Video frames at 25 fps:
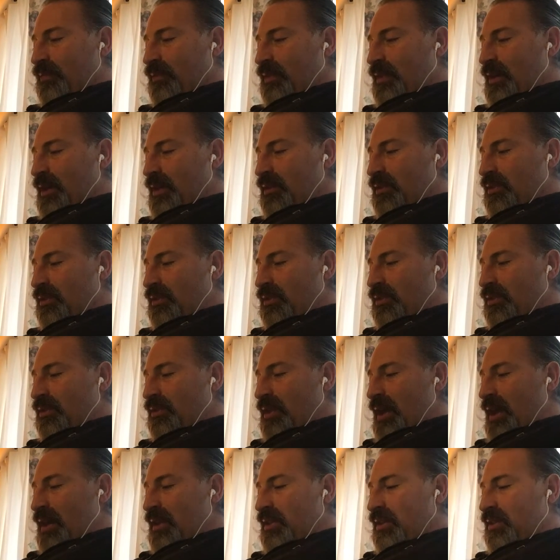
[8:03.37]
That
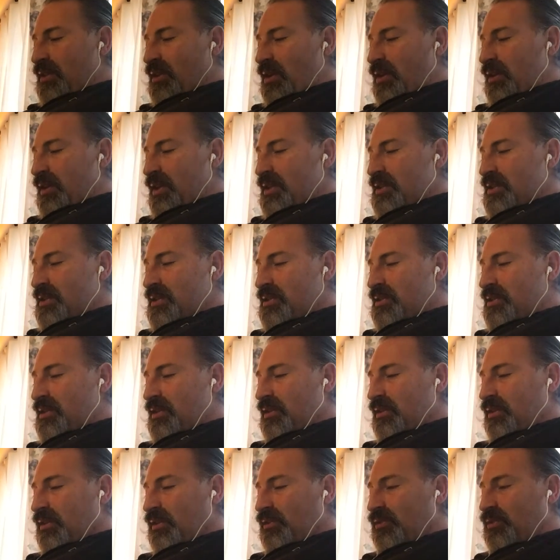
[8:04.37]
thought is
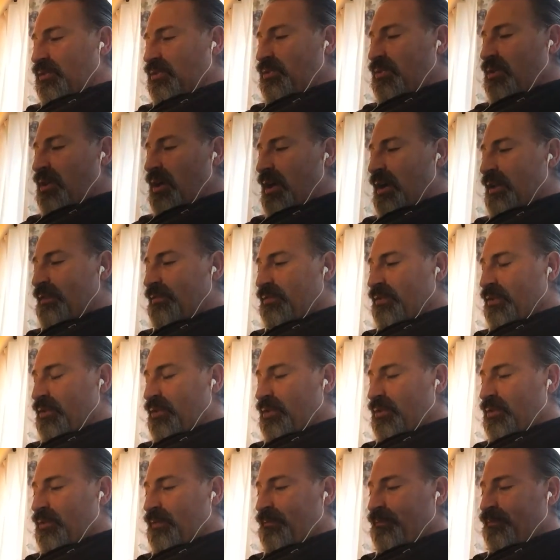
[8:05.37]
still too high for
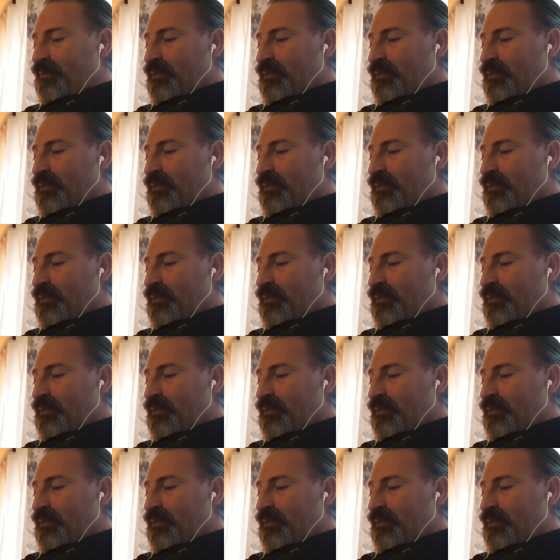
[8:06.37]
you.